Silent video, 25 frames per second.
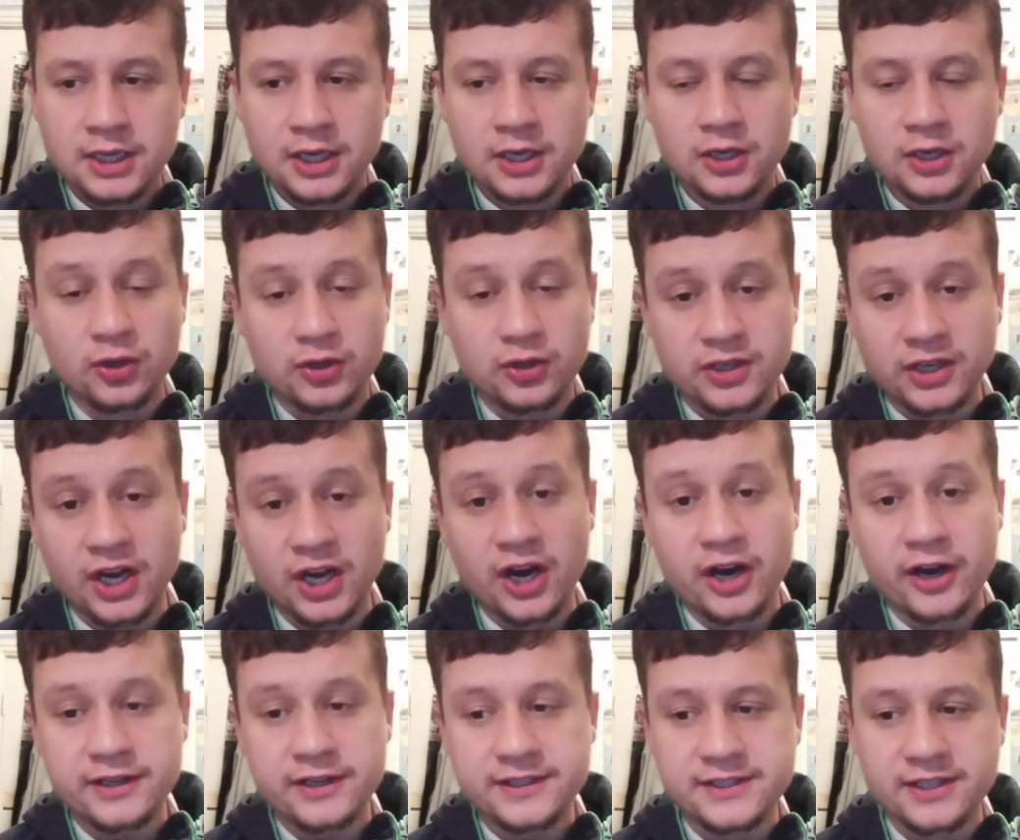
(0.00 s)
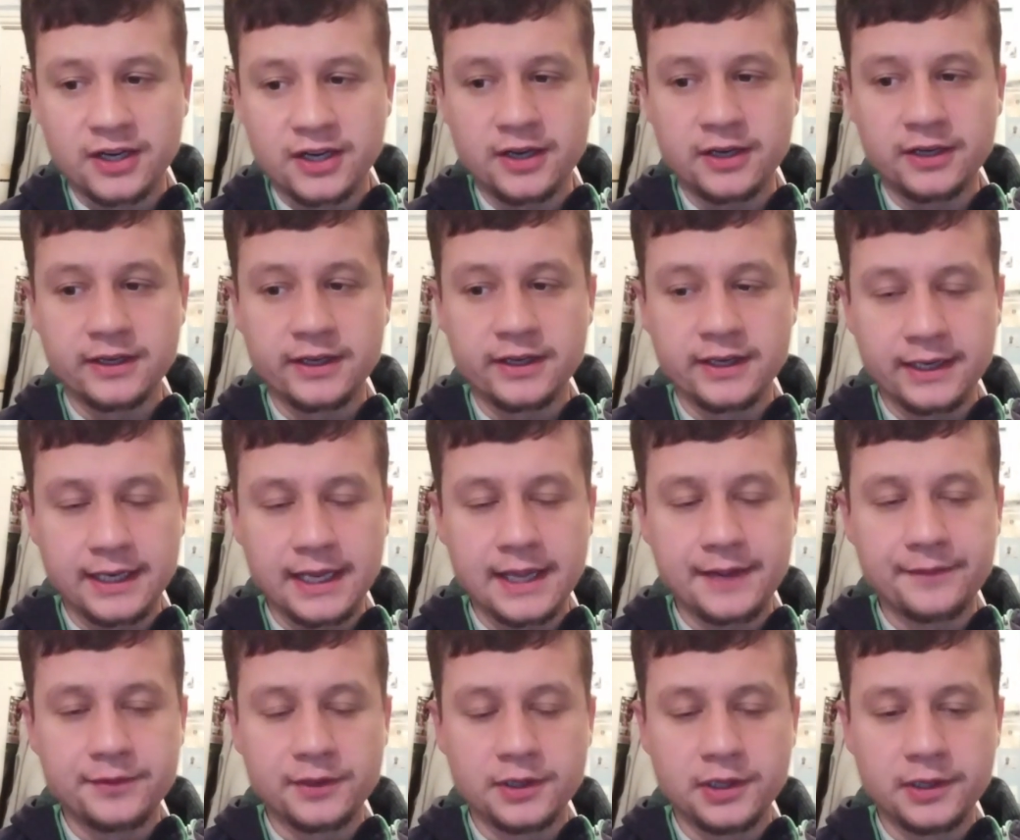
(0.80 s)
looking at our starting
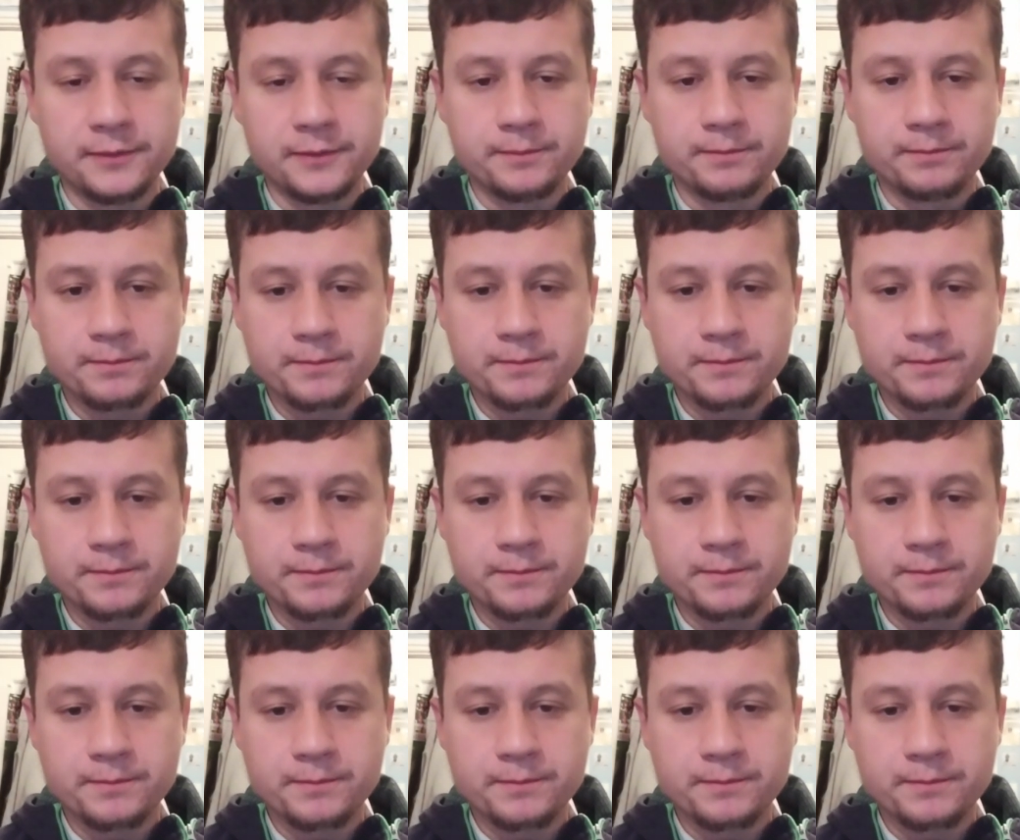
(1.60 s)
eleven,